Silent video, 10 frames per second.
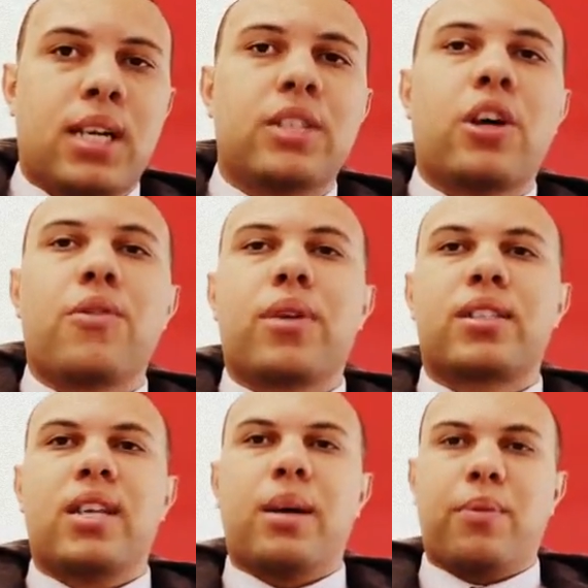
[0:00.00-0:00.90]
Another
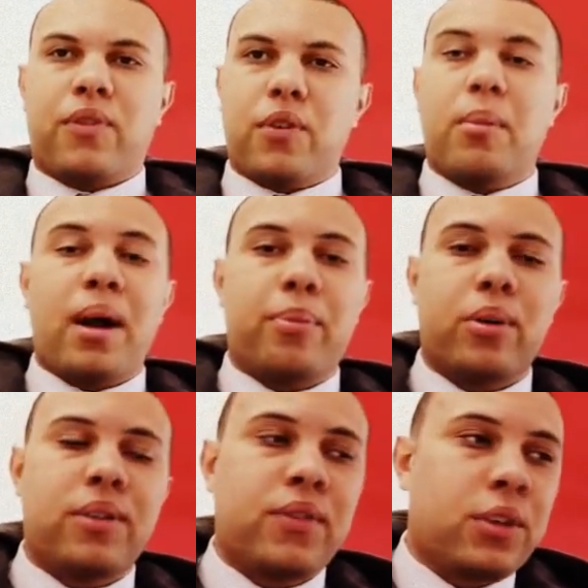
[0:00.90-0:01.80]
example from my
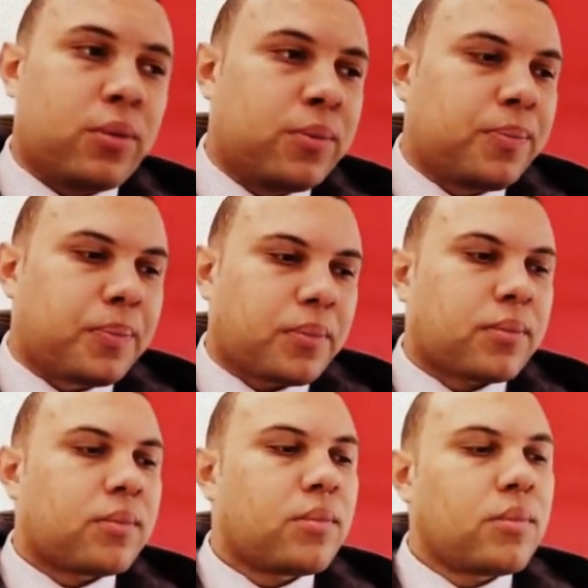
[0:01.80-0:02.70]
point of view.
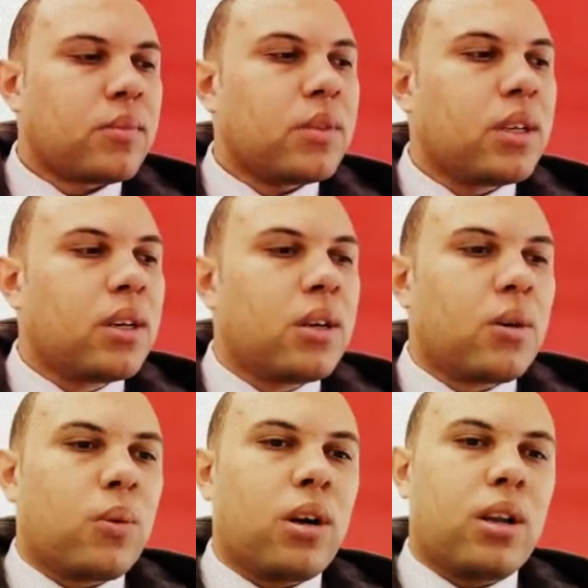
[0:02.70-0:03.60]

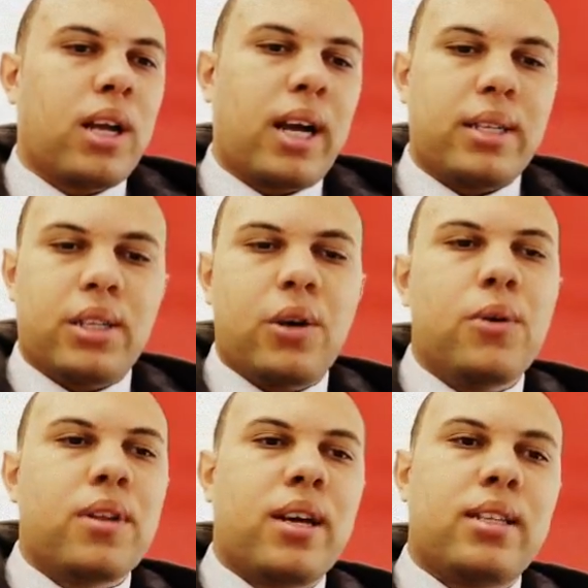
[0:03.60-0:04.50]
Well, I know
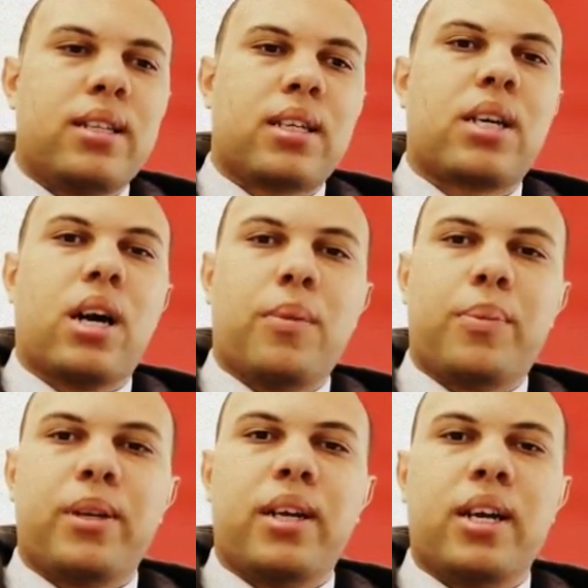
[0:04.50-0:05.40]
that the
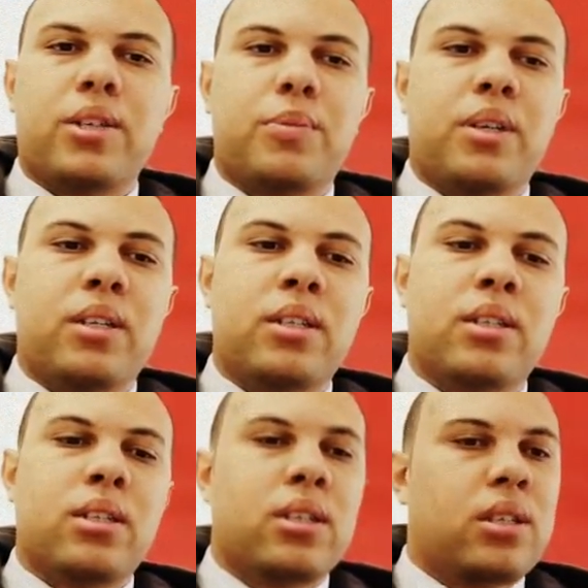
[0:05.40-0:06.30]
company has been
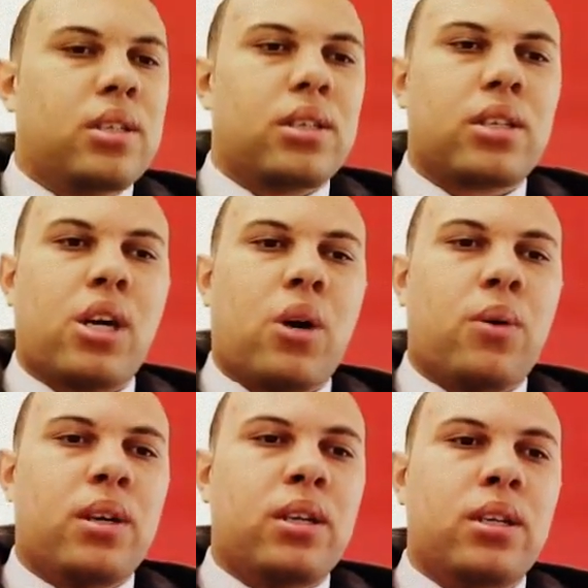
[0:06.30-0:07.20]

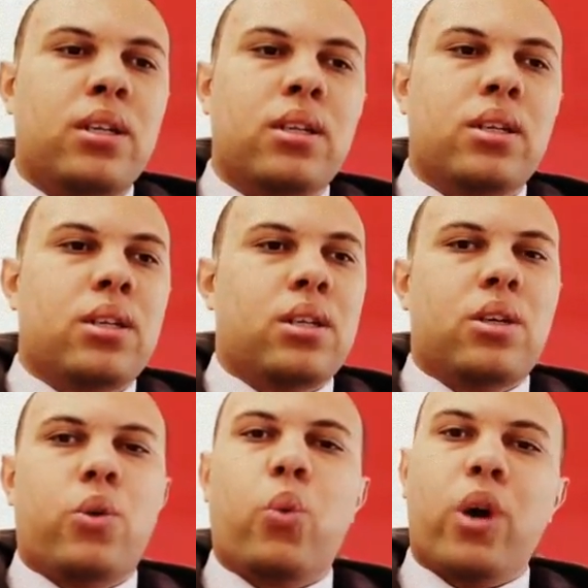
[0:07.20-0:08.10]
going
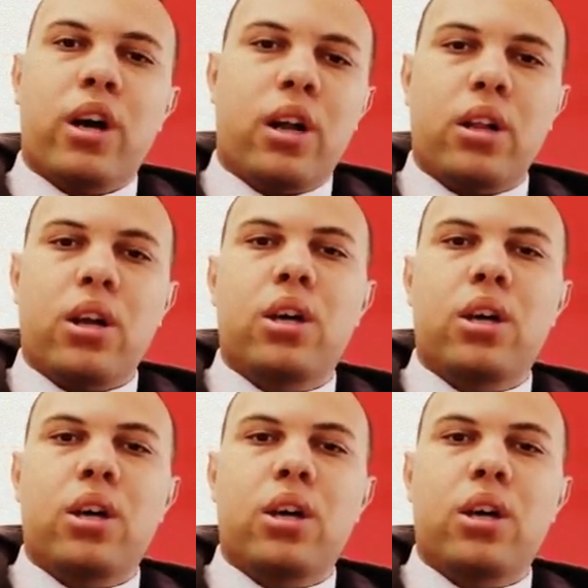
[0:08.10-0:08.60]
well